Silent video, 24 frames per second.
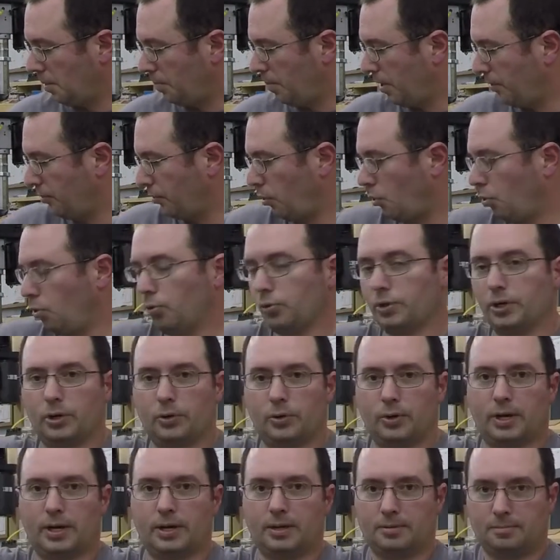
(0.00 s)
bought the whole
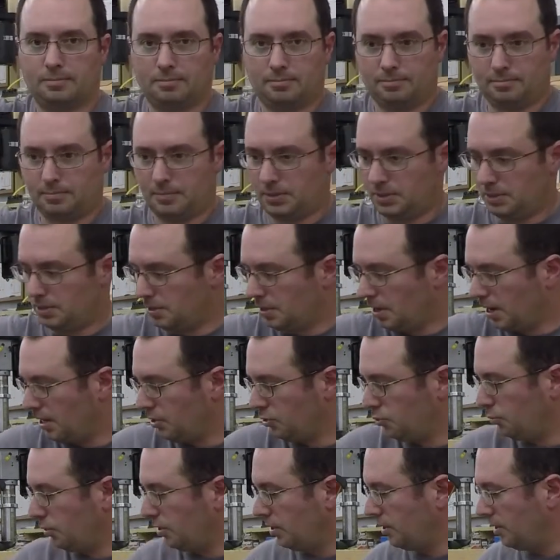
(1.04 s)
unit. I
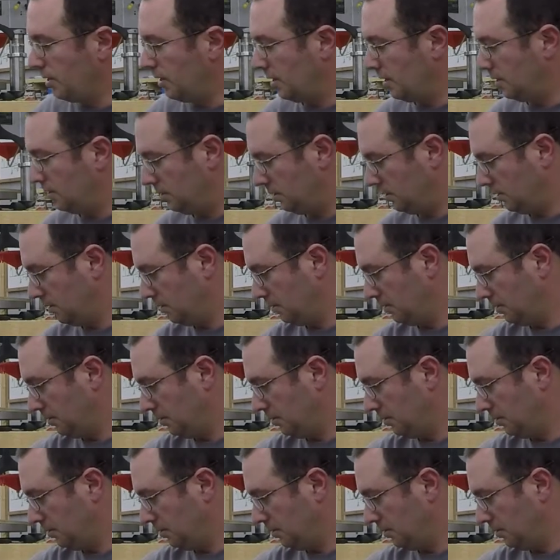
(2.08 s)
just wanted this.